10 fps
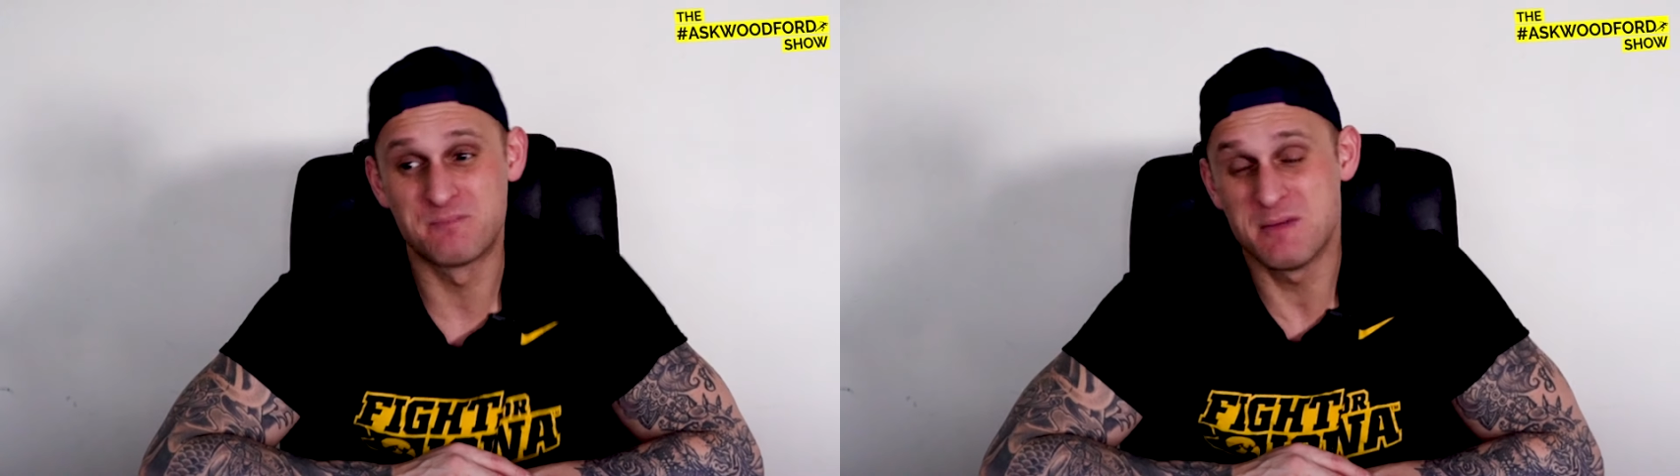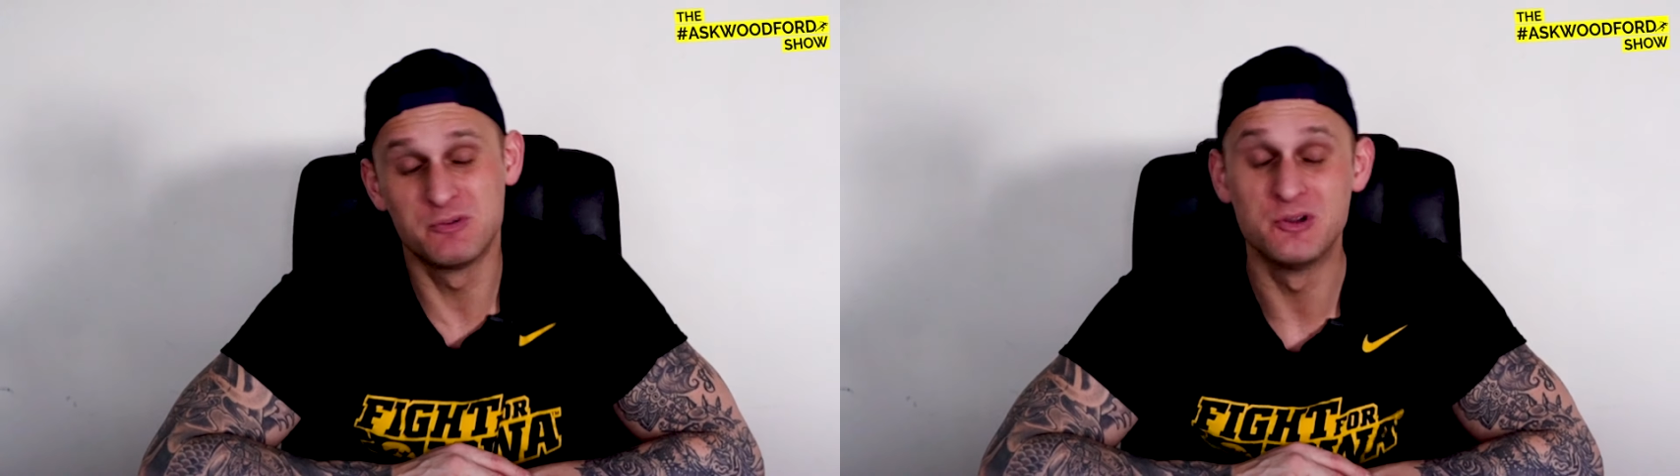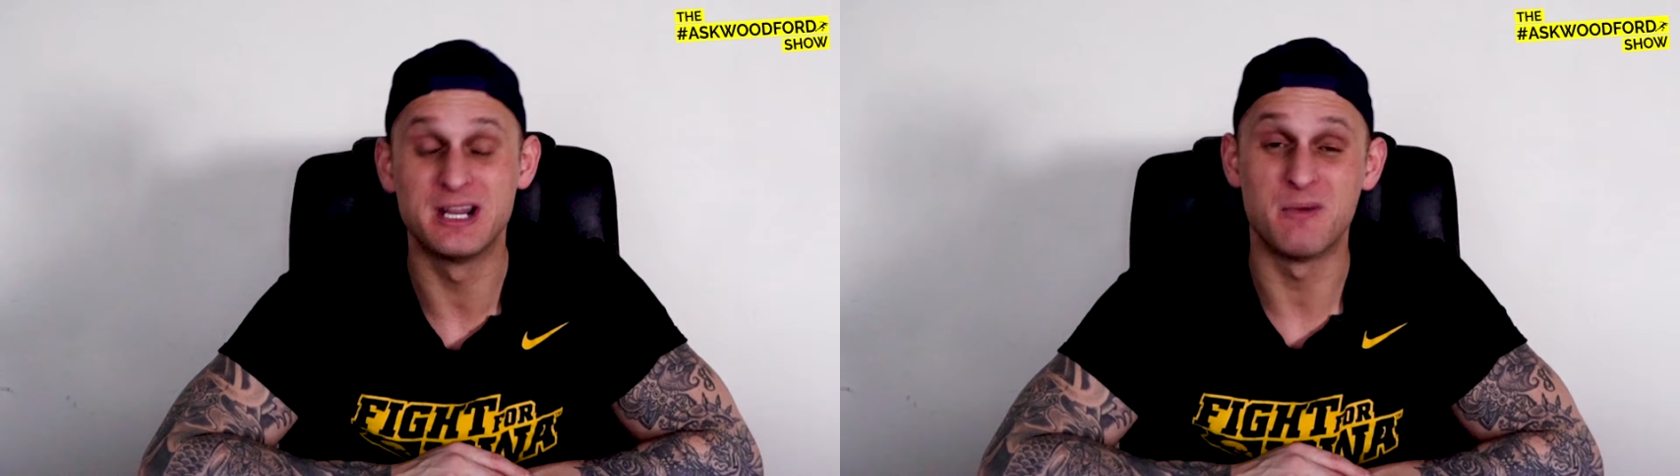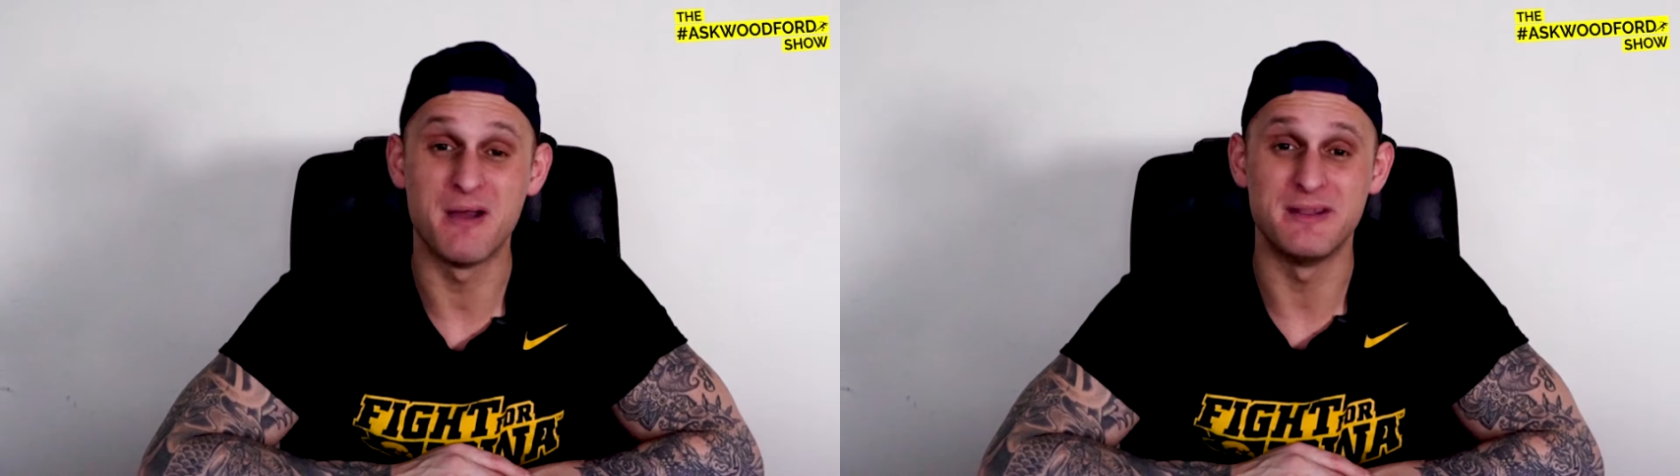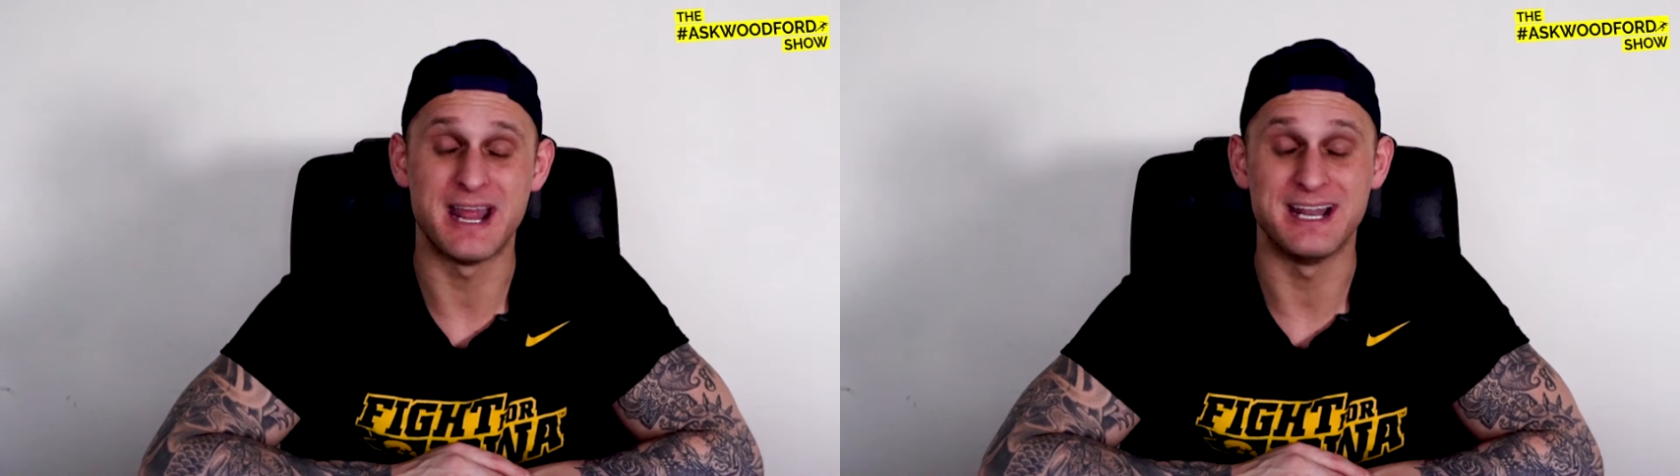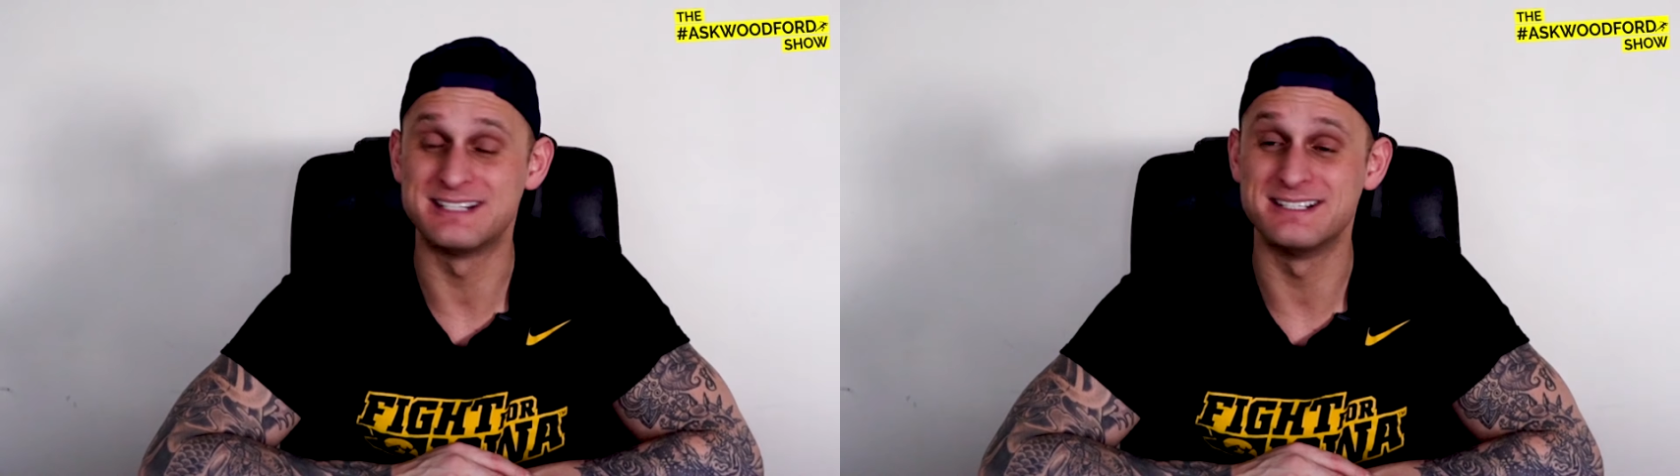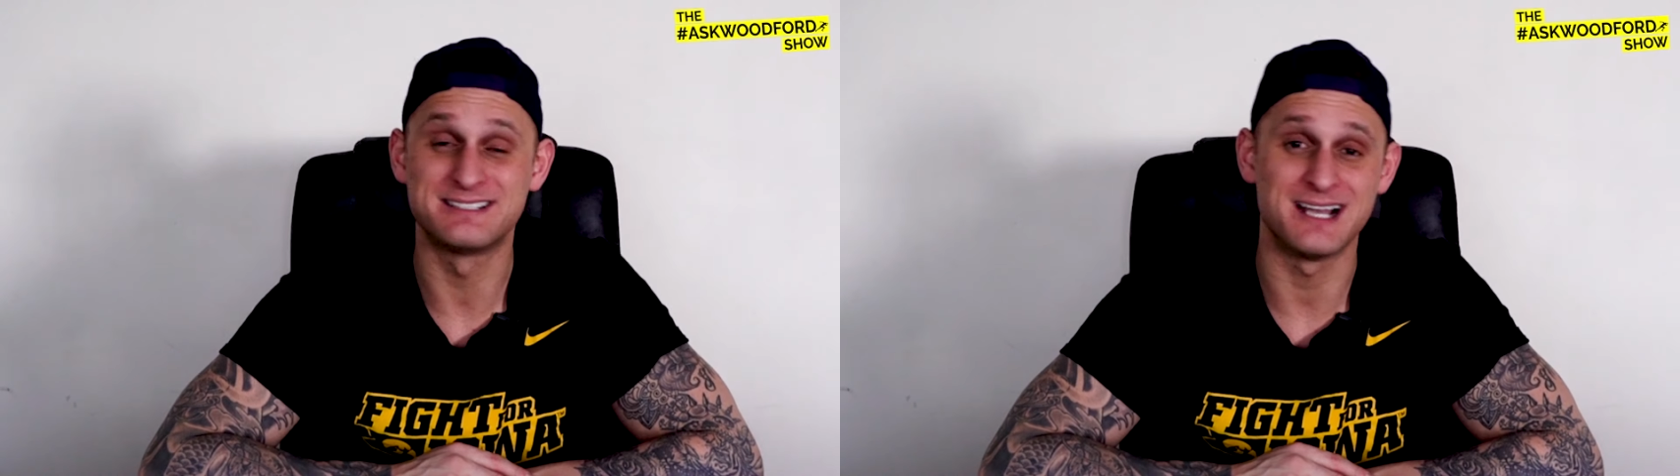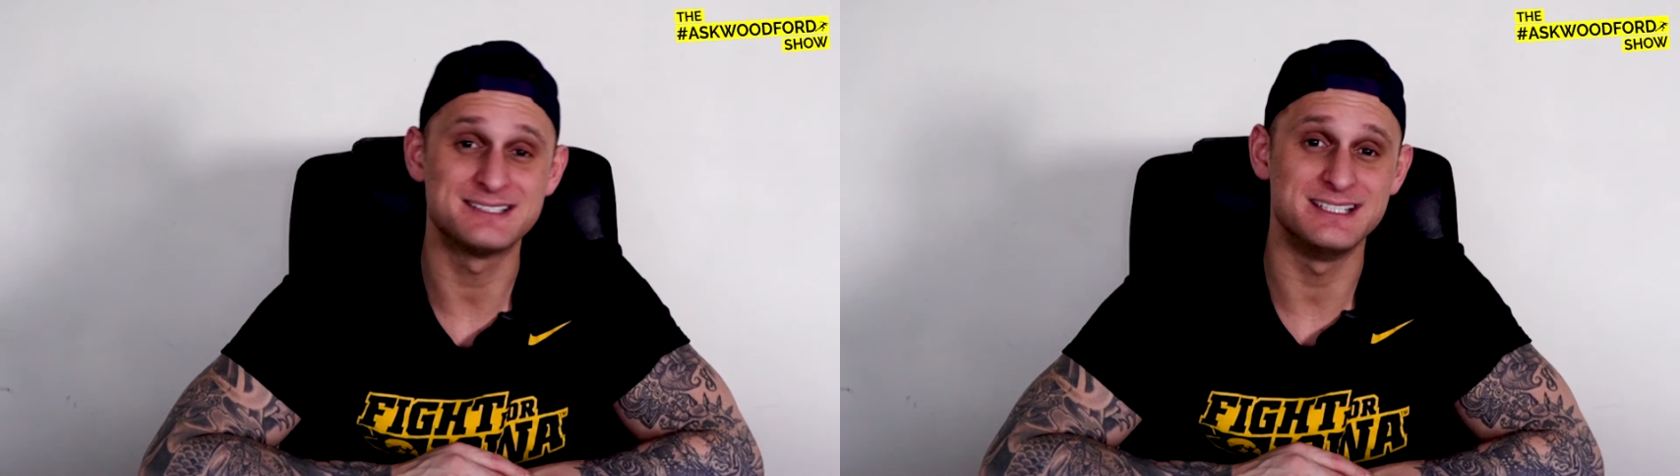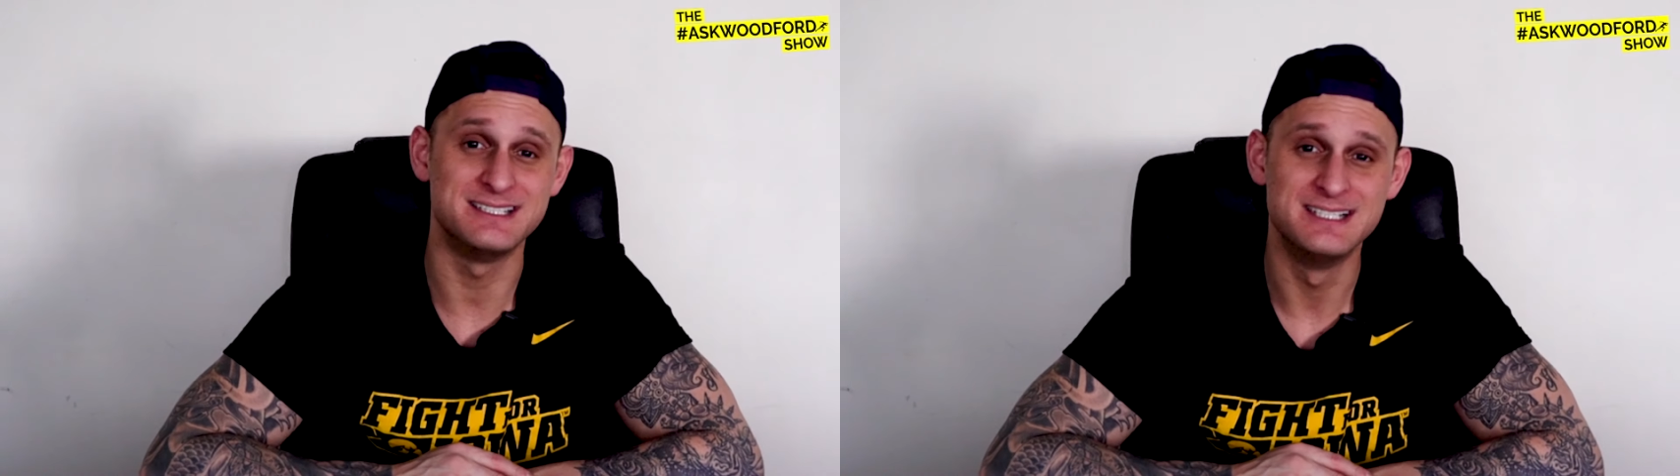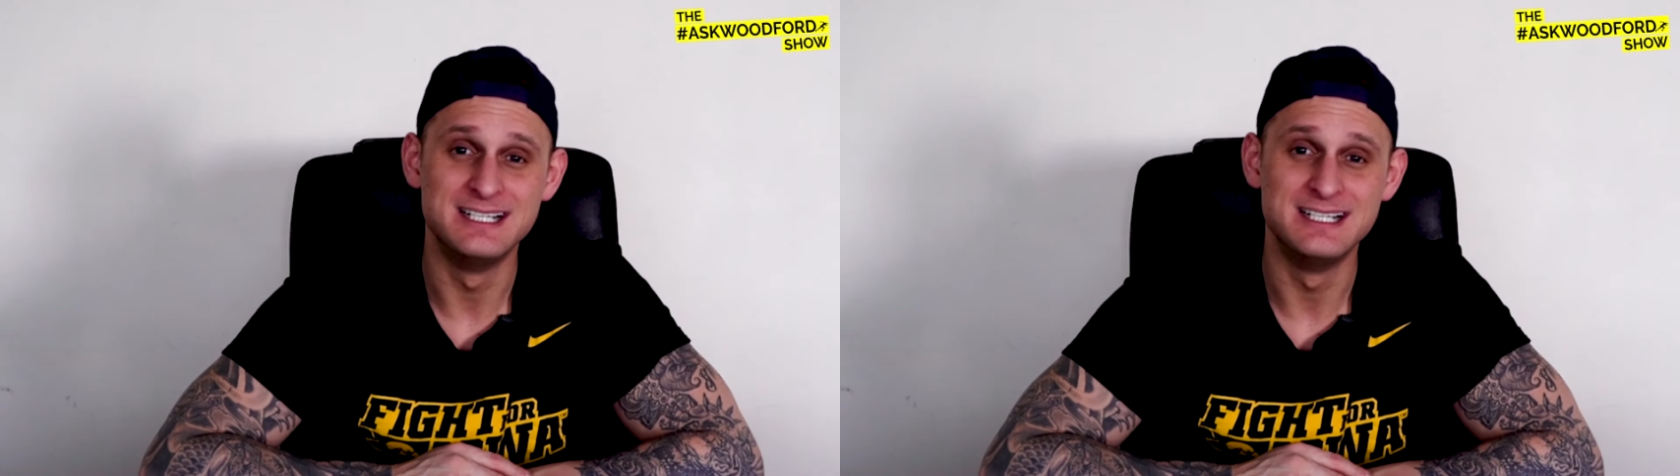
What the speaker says: People do get away with it. And it's disgusting.